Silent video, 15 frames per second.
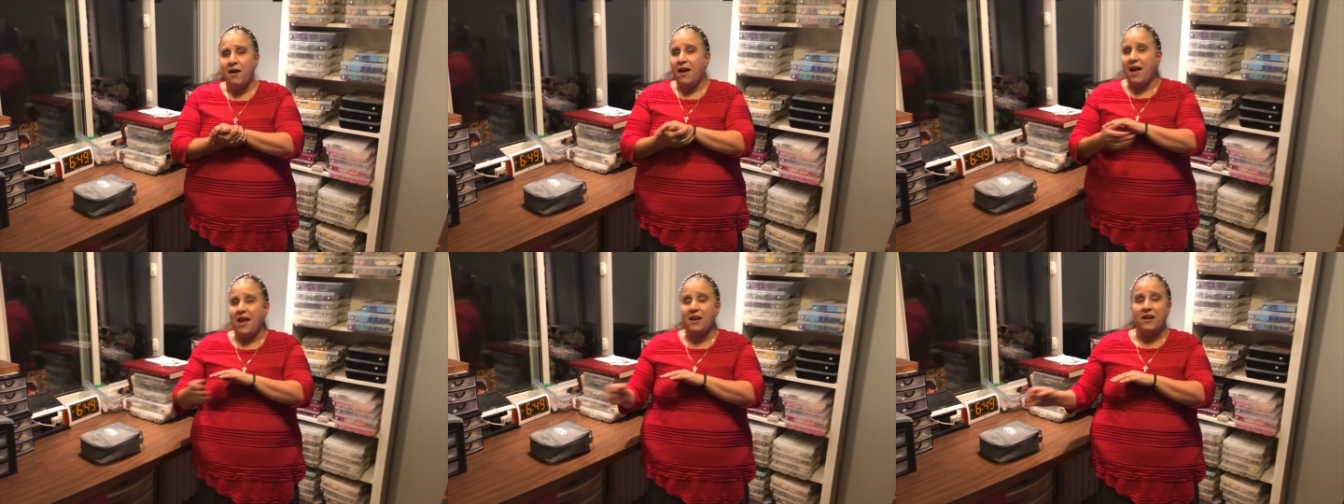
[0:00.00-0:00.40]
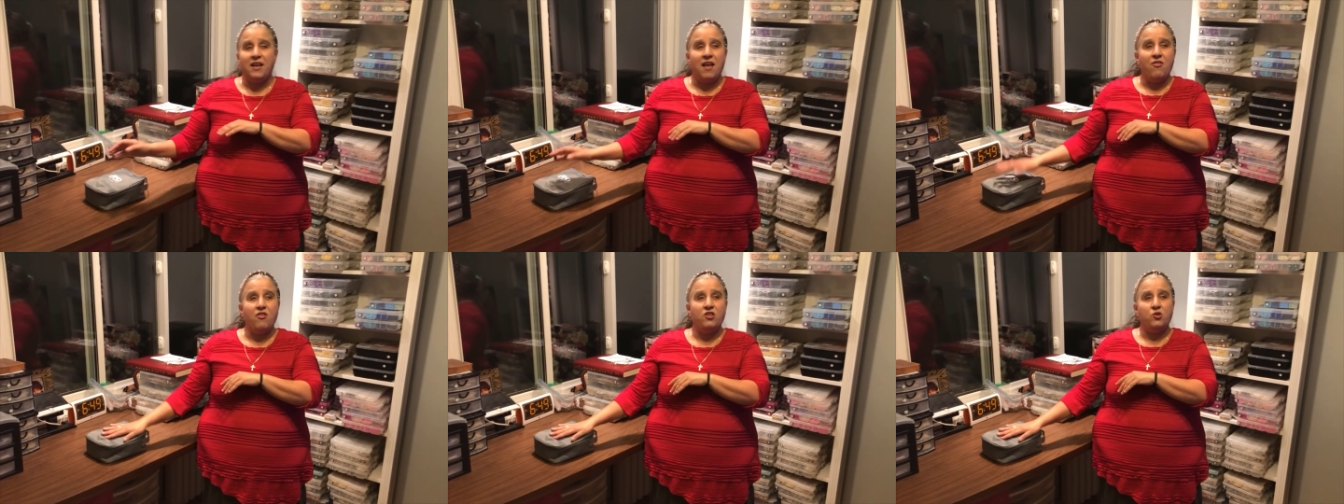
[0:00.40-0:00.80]
And
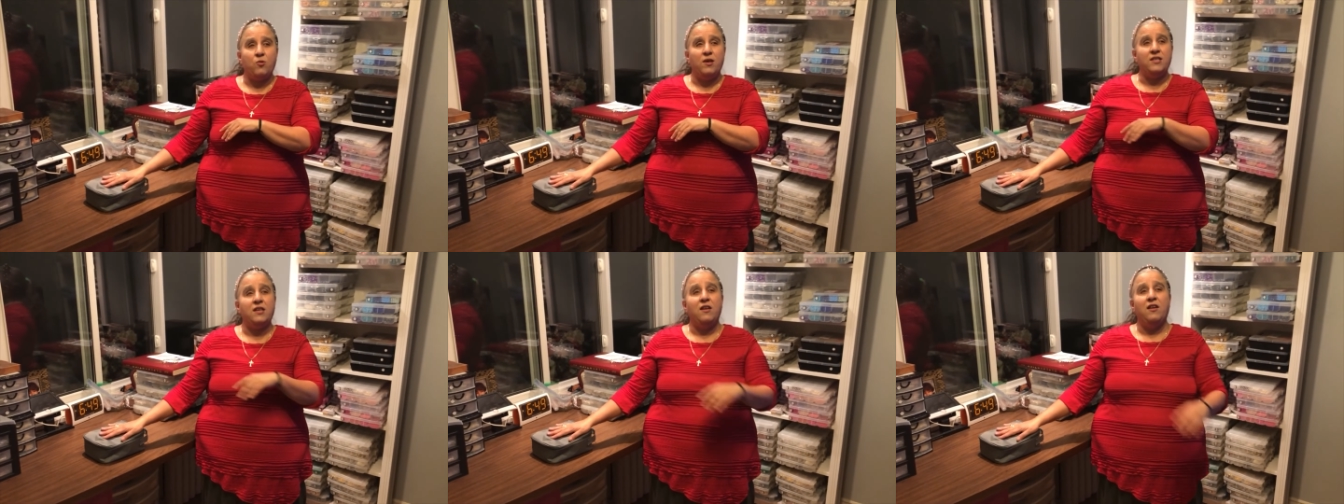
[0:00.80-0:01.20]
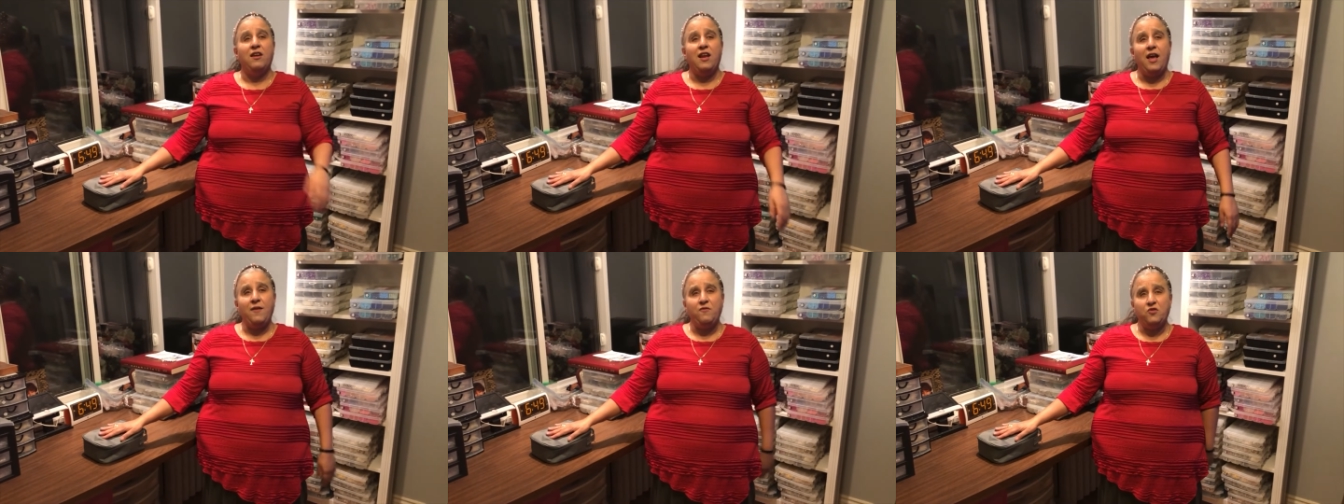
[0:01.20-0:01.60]
again, this was
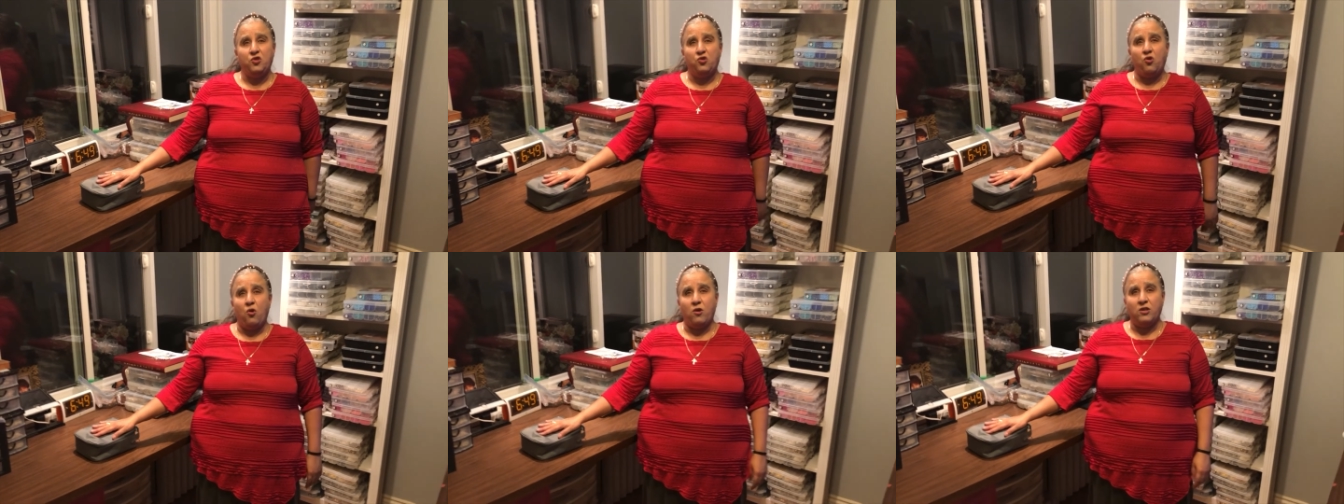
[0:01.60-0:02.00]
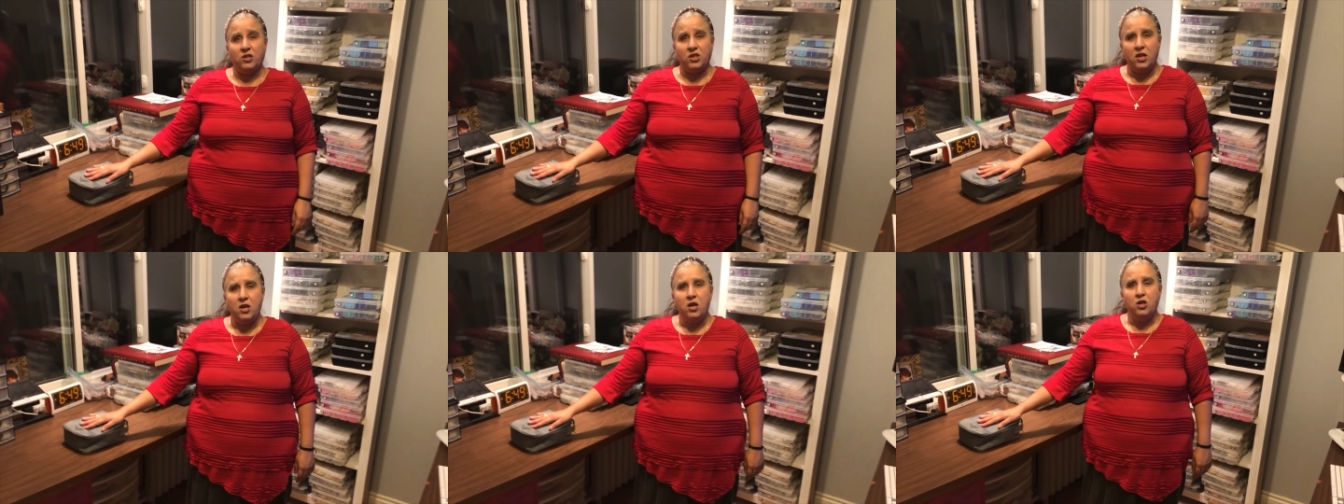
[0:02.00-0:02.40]
Life
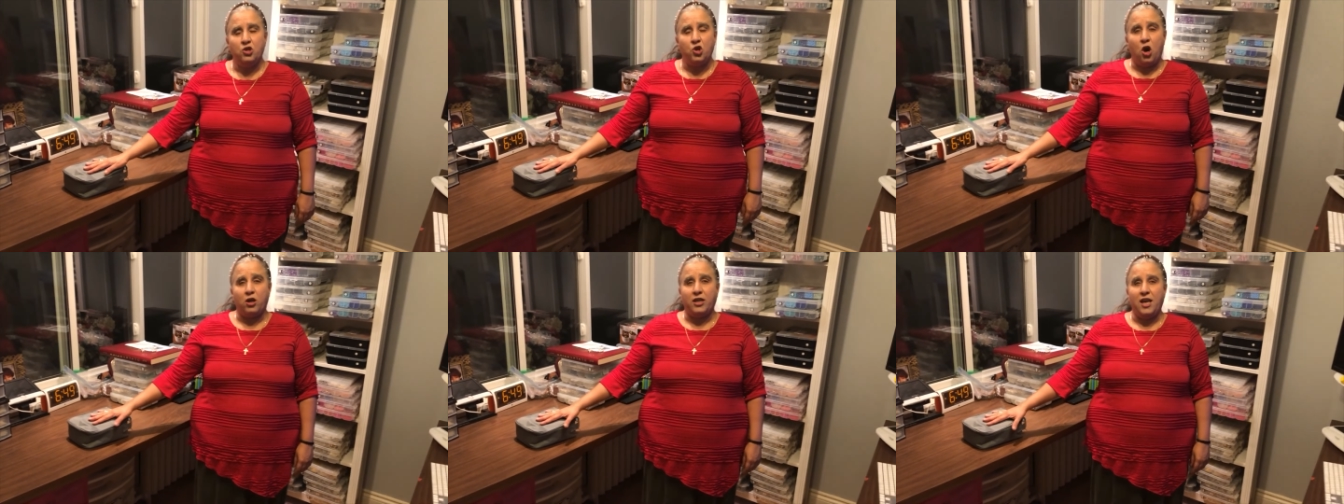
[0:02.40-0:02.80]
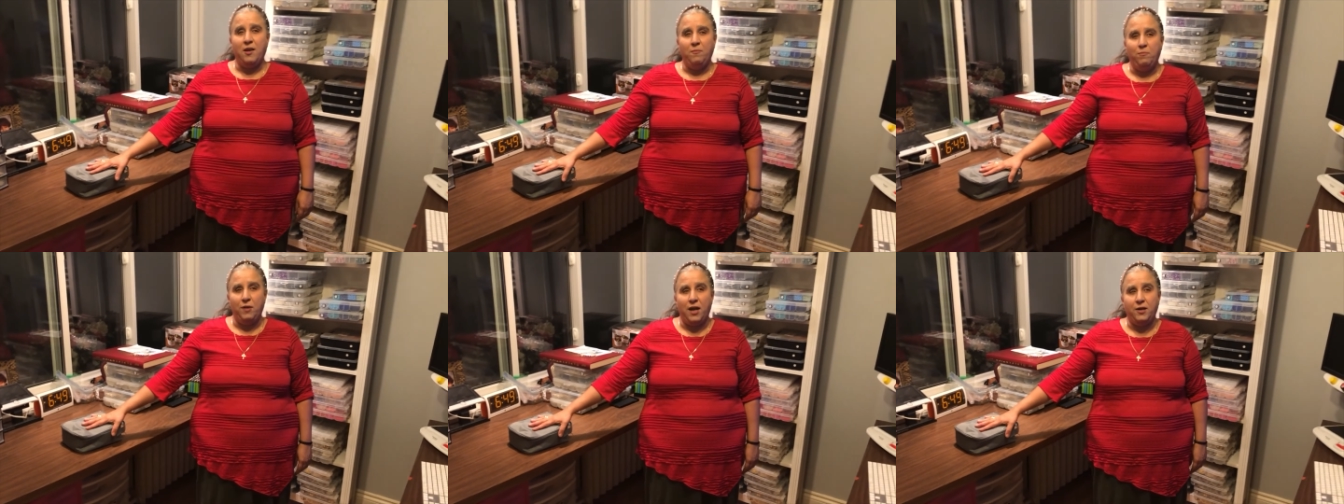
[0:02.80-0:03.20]
Source
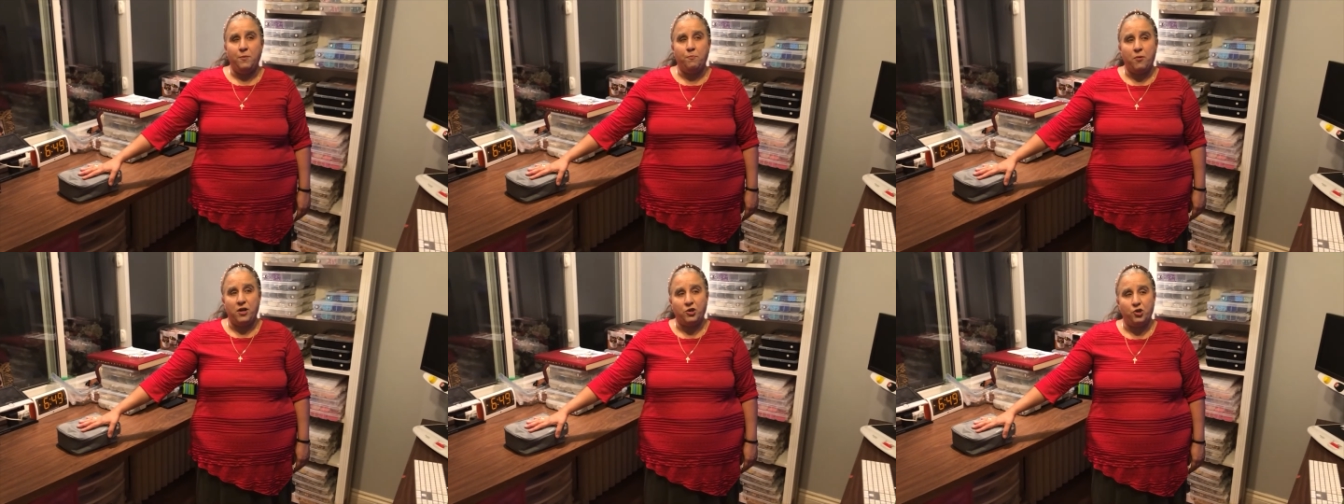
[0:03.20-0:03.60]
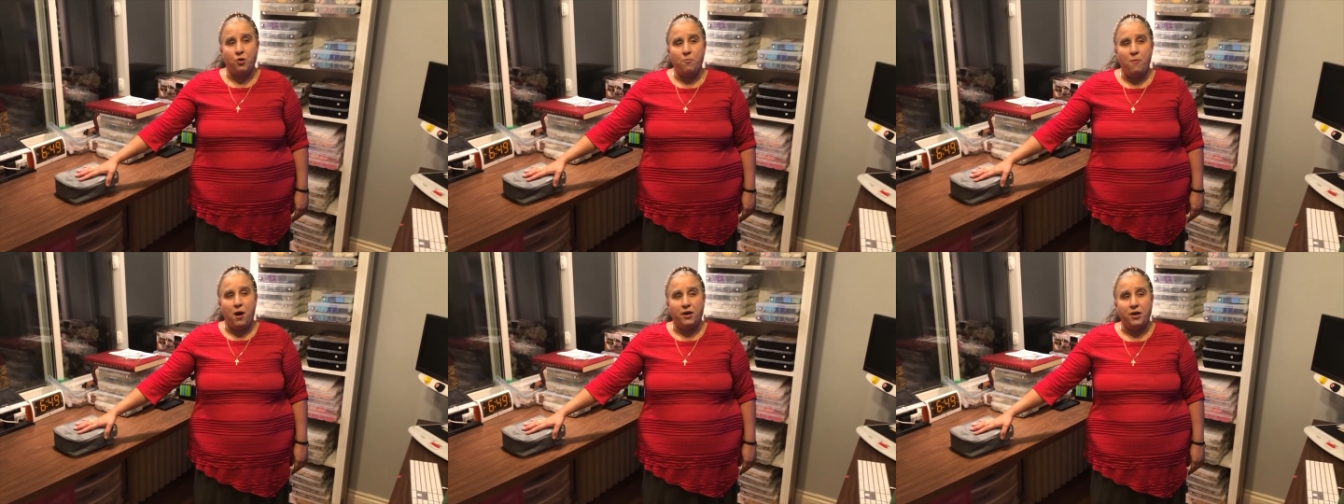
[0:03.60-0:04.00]
Talking Blood Pressure
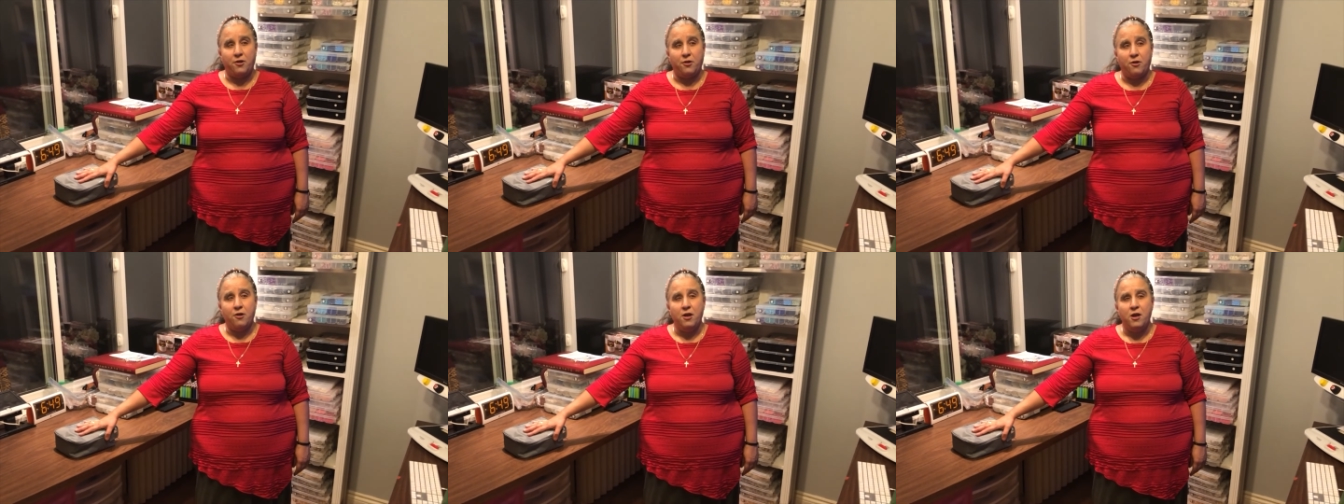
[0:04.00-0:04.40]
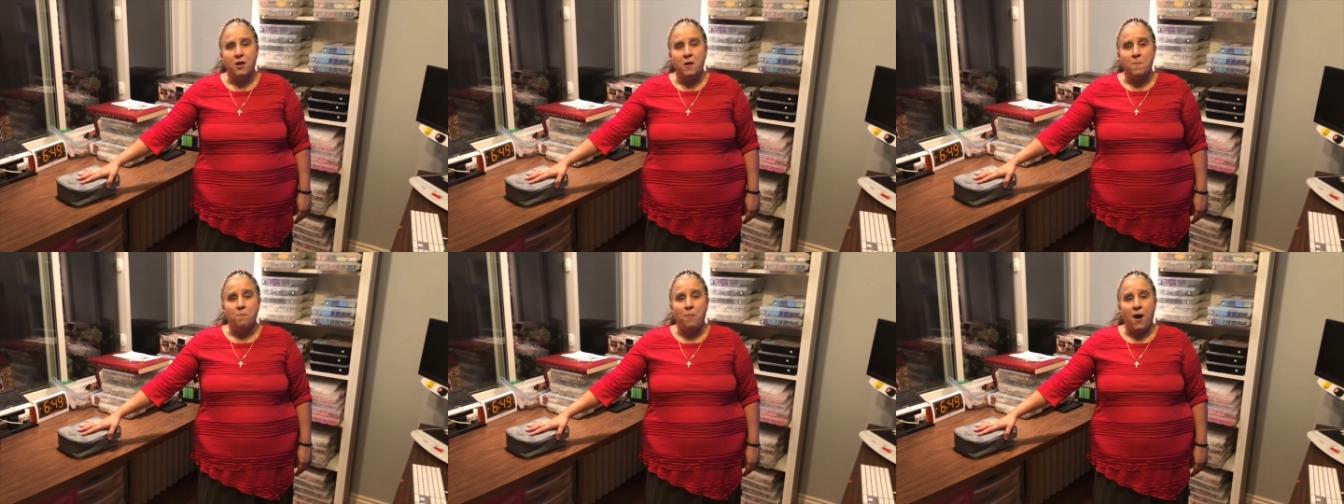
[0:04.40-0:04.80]
Monitor
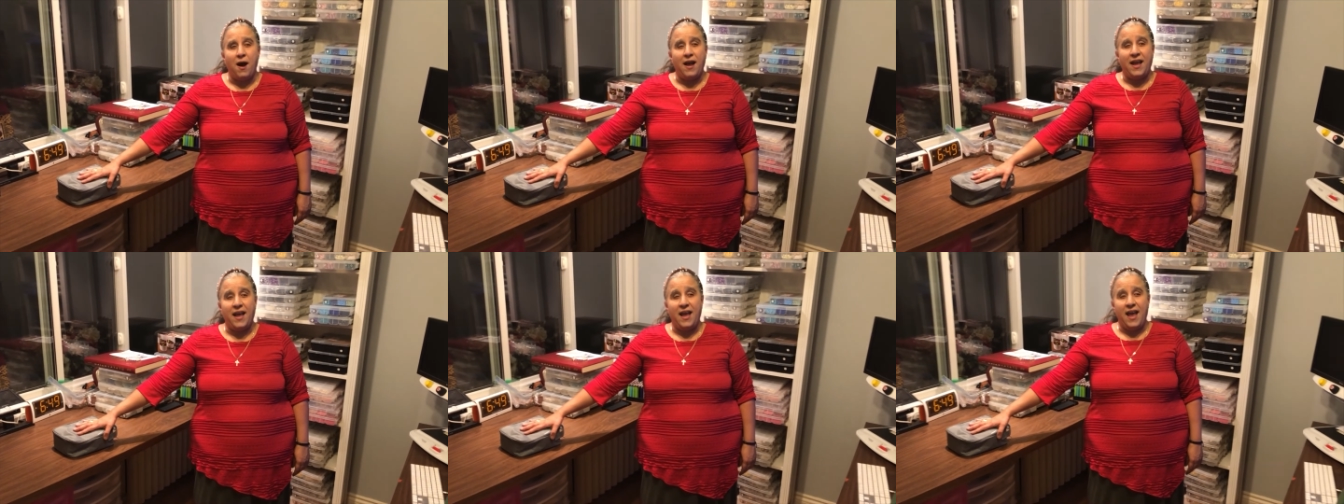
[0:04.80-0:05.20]
by